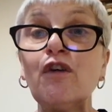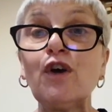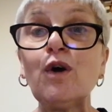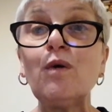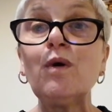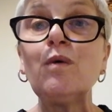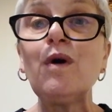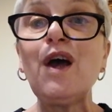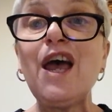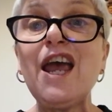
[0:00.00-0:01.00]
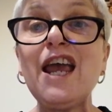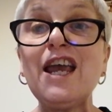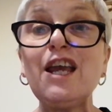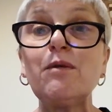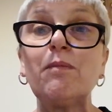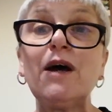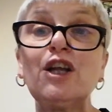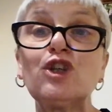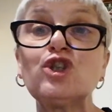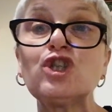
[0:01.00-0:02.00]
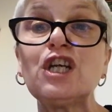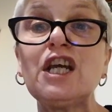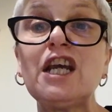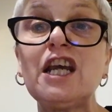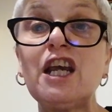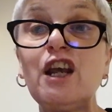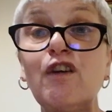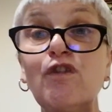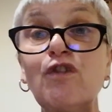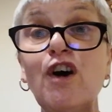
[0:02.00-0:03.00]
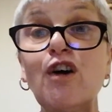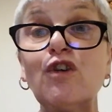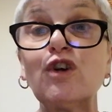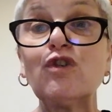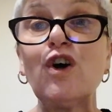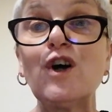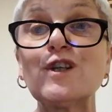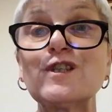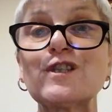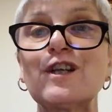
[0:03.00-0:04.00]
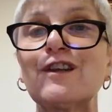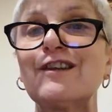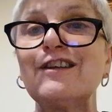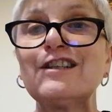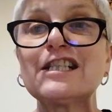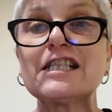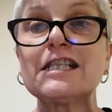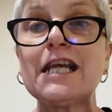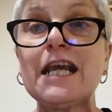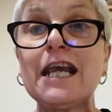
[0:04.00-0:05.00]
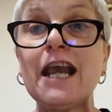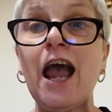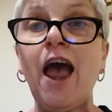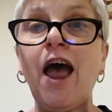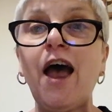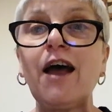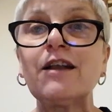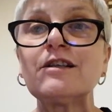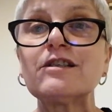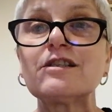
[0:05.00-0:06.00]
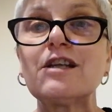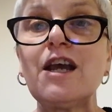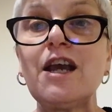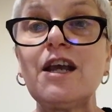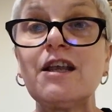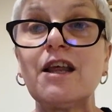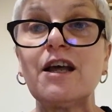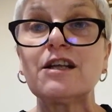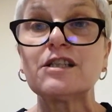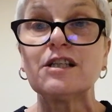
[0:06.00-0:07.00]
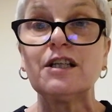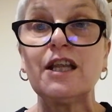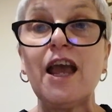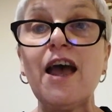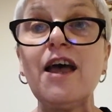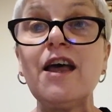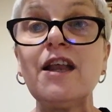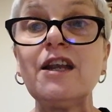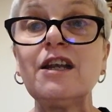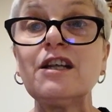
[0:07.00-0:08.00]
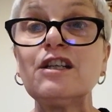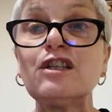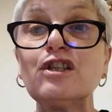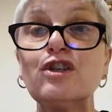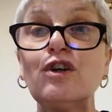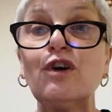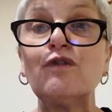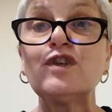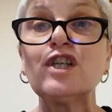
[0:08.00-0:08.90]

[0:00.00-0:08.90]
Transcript: Go away, Banshee, far across the sea, and stay there till the end of